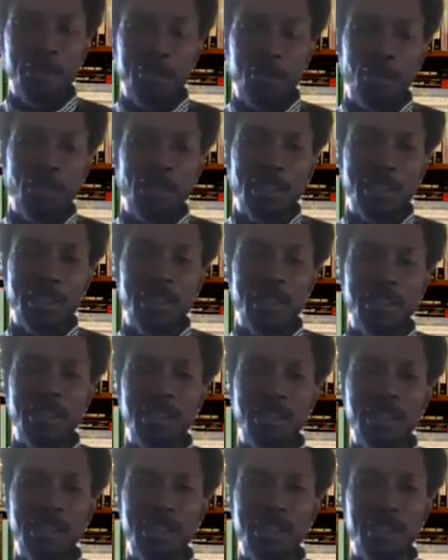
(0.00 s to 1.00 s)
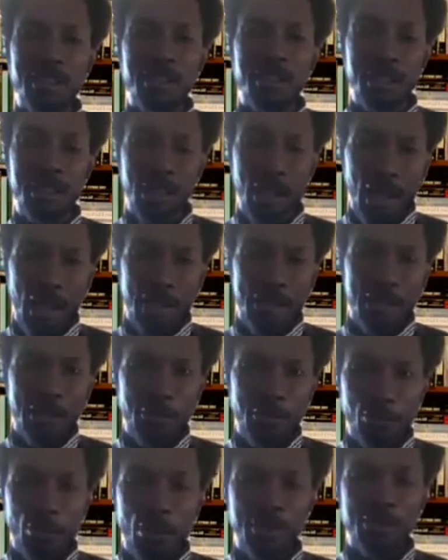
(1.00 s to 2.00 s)
so this yes. They answer your
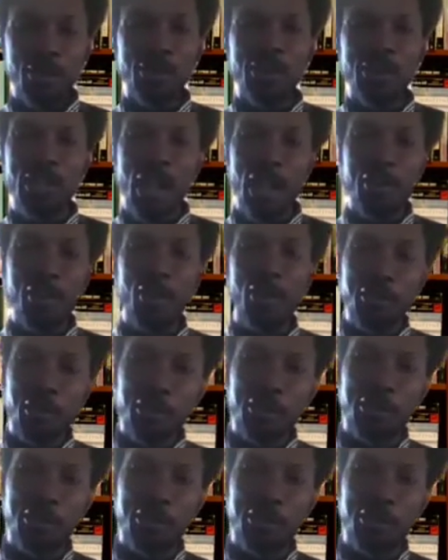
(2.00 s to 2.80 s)
question. They are not just